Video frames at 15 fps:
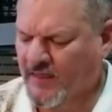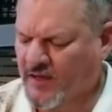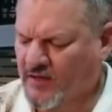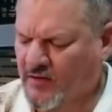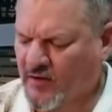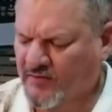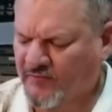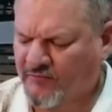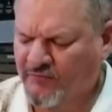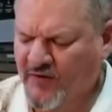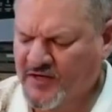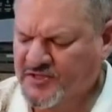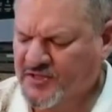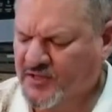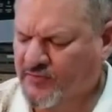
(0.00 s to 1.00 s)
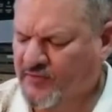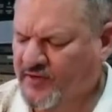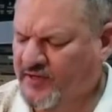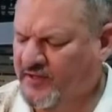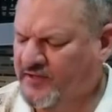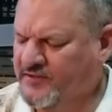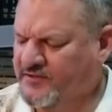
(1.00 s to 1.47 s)
and all the fresh
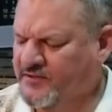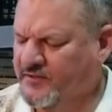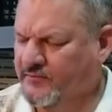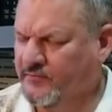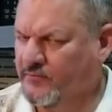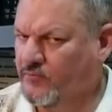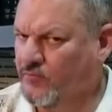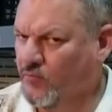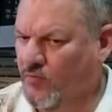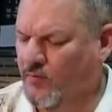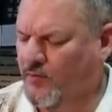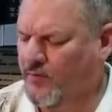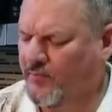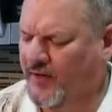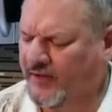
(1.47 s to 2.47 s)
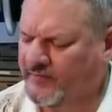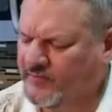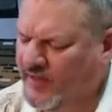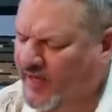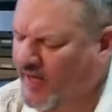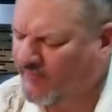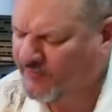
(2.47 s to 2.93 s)
ingredients. One more bite,
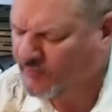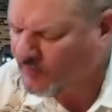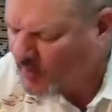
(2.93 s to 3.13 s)
I have